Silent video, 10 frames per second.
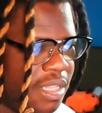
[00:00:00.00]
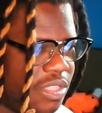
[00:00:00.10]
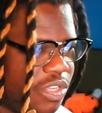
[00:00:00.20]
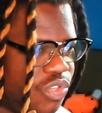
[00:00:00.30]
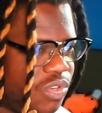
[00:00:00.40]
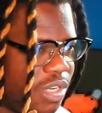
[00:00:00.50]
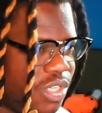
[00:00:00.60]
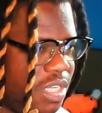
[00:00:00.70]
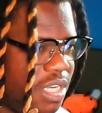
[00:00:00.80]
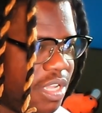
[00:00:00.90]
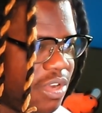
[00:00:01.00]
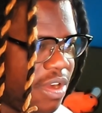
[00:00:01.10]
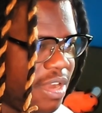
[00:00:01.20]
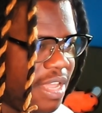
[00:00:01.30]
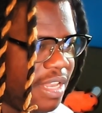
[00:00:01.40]
Destruction
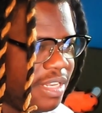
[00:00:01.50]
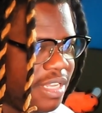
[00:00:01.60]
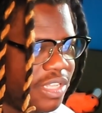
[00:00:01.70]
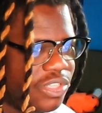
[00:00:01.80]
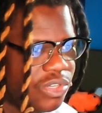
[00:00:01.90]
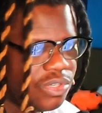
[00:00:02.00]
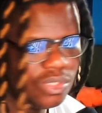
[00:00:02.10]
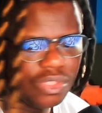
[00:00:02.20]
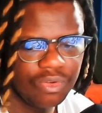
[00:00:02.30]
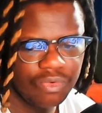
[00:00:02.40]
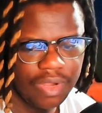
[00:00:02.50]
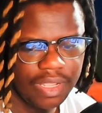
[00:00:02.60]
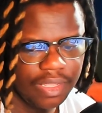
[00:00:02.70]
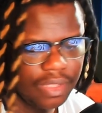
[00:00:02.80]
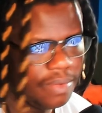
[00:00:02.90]
Incarnated enters the ring.
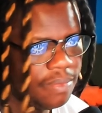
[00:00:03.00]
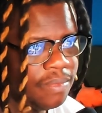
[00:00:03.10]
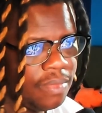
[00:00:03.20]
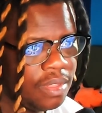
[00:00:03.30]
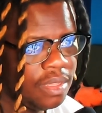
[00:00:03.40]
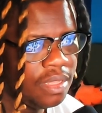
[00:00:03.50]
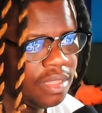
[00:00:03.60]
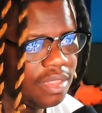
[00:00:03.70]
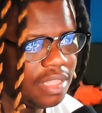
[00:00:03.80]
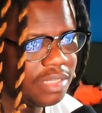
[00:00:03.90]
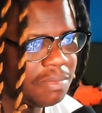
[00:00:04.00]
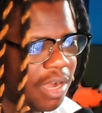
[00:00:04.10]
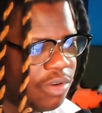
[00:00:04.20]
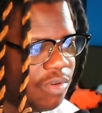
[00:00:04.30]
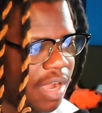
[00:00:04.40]
That's
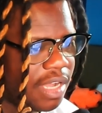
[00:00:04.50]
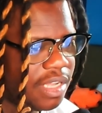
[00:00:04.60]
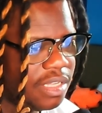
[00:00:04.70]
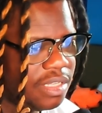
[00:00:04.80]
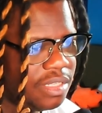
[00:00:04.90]
Mahoraga.